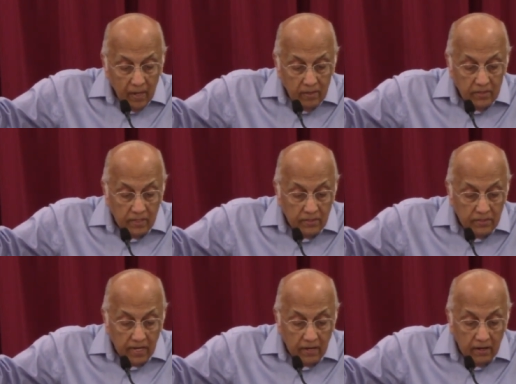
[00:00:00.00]
It says in
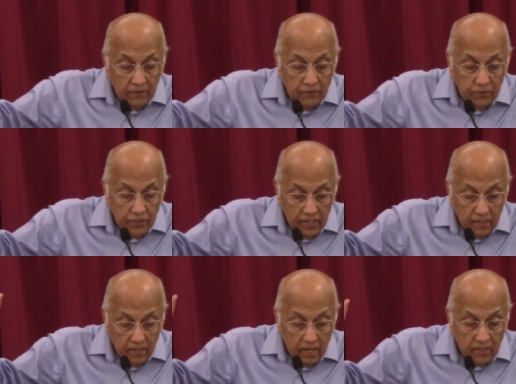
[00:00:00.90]
Zechariah
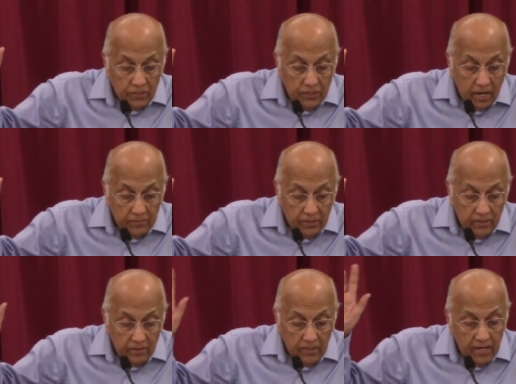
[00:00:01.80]
14, the last chapter,
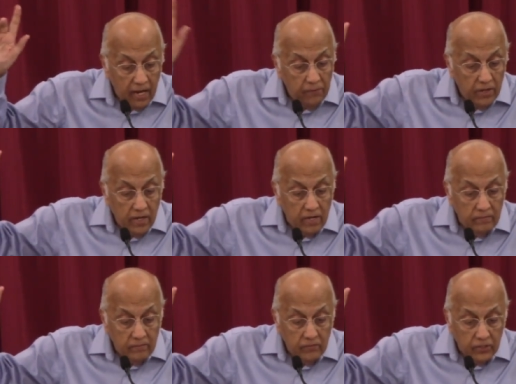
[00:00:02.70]
the day will
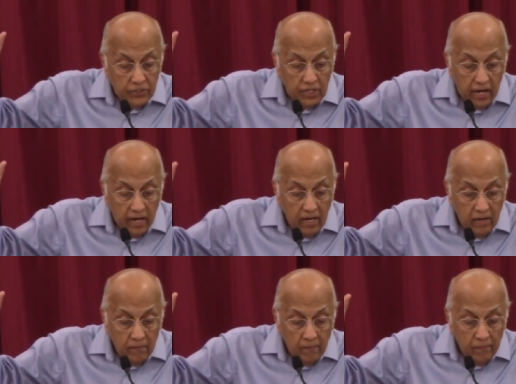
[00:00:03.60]
come, verse
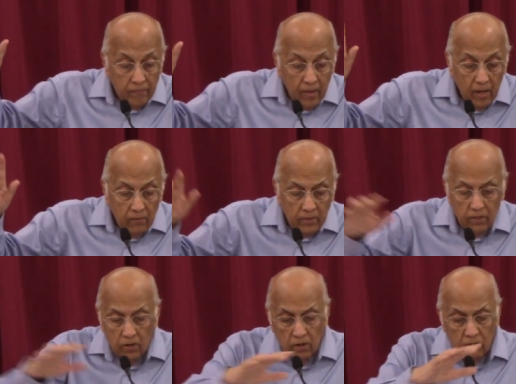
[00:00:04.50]
9, when
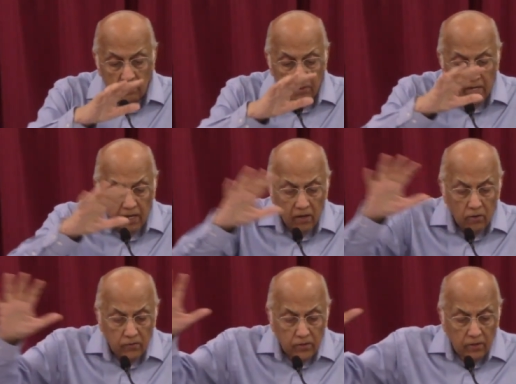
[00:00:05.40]
the Lord will be king
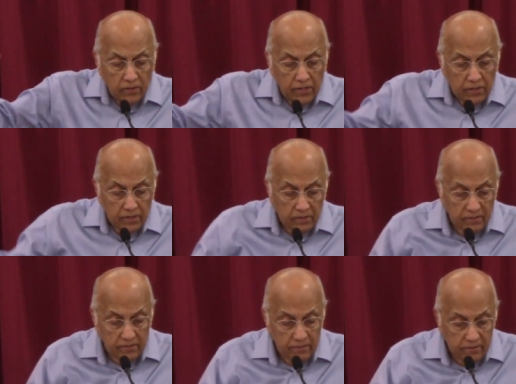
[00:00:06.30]
over all the
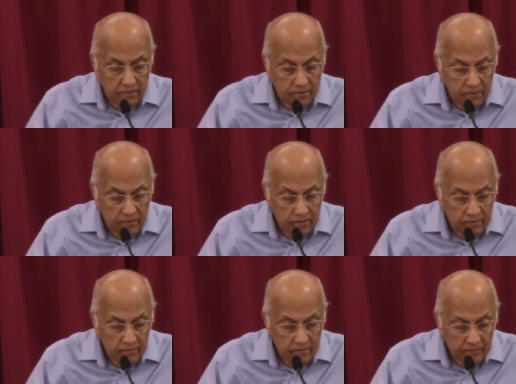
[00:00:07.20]
earth.
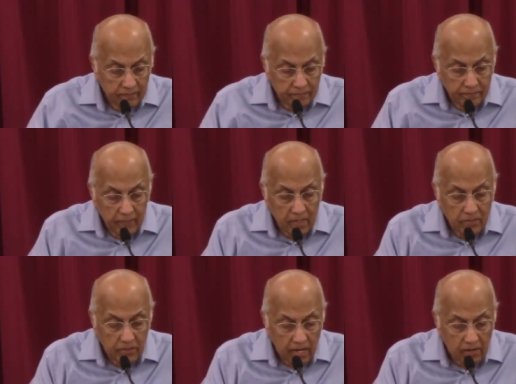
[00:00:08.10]

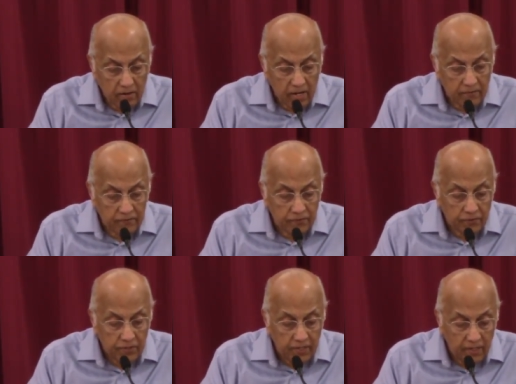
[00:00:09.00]
Zechariah
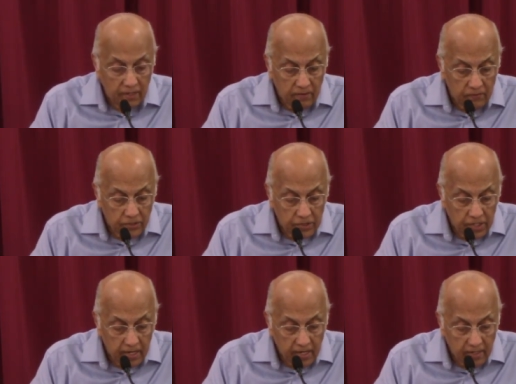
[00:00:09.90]
14 and verse
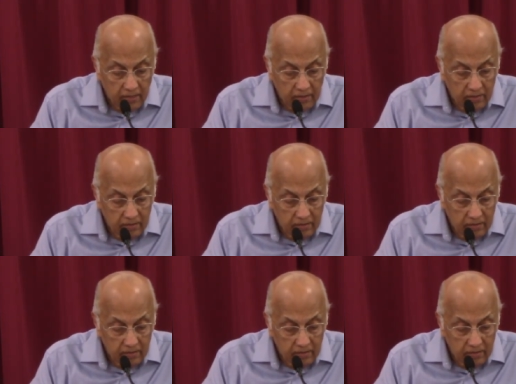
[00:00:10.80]
9.